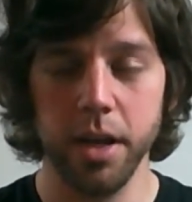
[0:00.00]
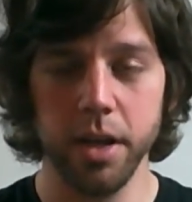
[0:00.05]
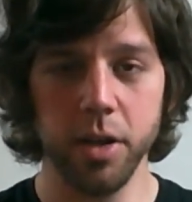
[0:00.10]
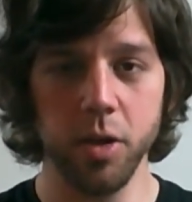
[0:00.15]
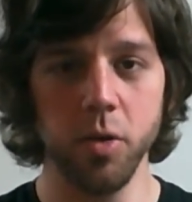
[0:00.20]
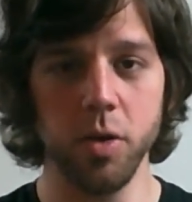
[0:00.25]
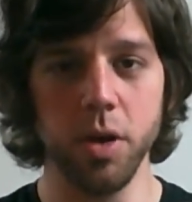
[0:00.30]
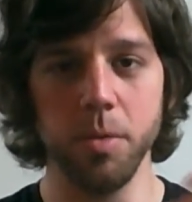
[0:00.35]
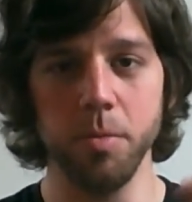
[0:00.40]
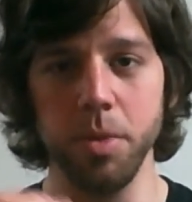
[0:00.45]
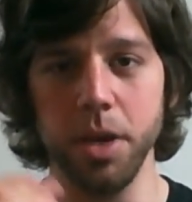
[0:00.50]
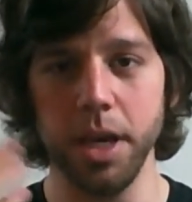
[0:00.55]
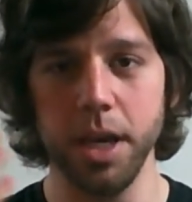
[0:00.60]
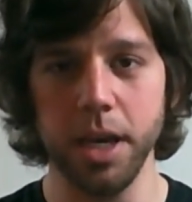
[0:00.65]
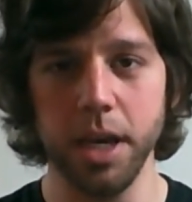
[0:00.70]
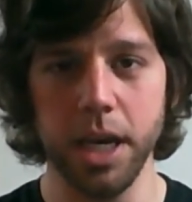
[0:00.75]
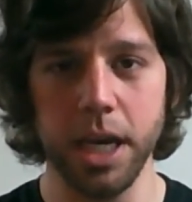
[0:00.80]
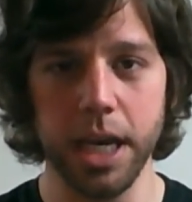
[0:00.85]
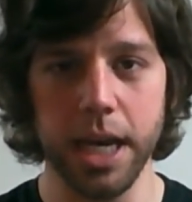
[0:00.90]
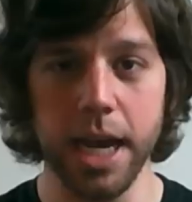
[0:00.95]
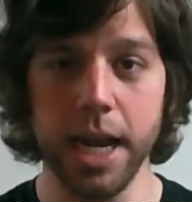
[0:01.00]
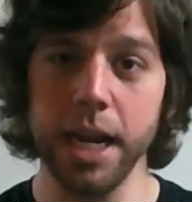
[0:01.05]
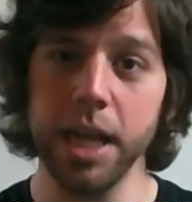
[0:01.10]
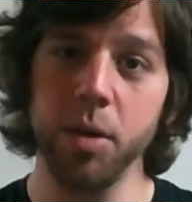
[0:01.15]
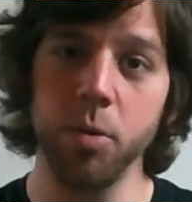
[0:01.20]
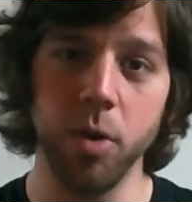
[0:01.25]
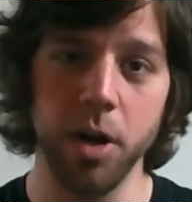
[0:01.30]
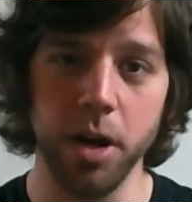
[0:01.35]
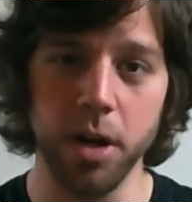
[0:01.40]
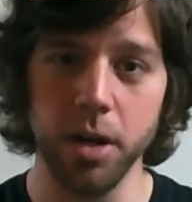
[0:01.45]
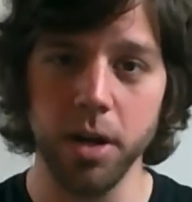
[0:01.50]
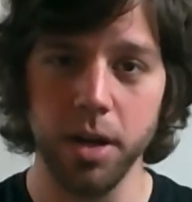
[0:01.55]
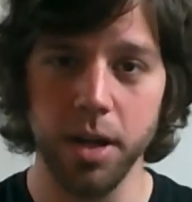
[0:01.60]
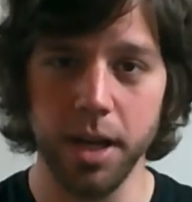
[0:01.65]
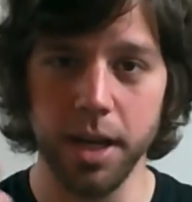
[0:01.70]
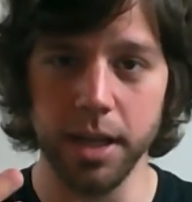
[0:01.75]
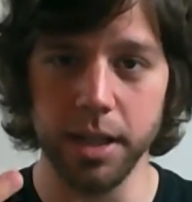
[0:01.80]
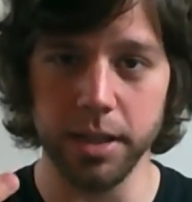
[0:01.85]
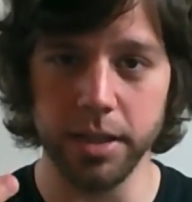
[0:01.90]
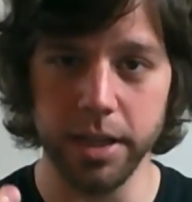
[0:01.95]
You can be anywhere
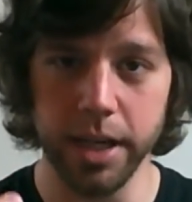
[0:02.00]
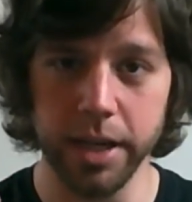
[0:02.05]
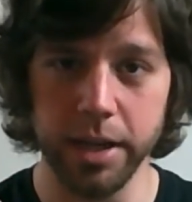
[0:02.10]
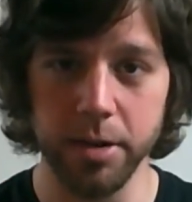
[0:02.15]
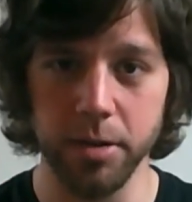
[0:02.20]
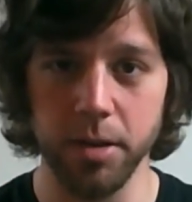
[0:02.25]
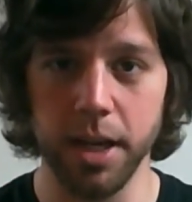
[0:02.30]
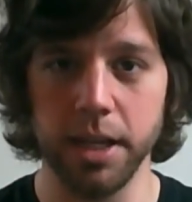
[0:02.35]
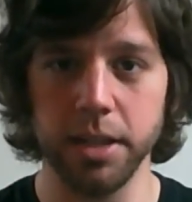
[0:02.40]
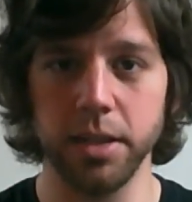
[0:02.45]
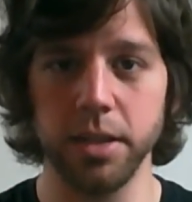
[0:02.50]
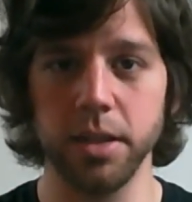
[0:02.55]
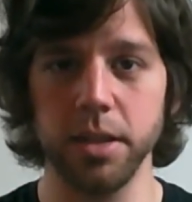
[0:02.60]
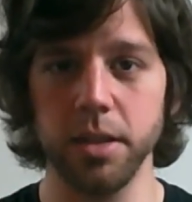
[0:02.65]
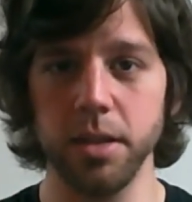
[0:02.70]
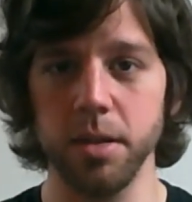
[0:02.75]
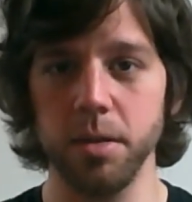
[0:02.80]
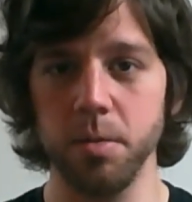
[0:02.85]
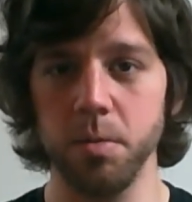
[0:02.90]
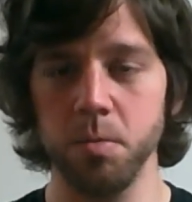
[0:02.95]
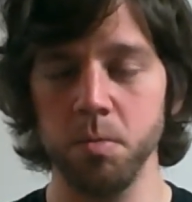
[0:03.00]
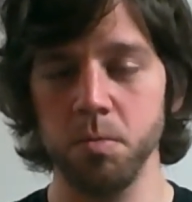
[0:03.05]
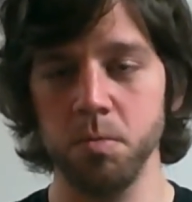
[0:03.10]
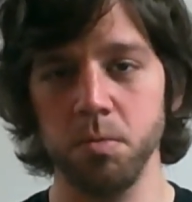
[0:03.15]
and take your lesson.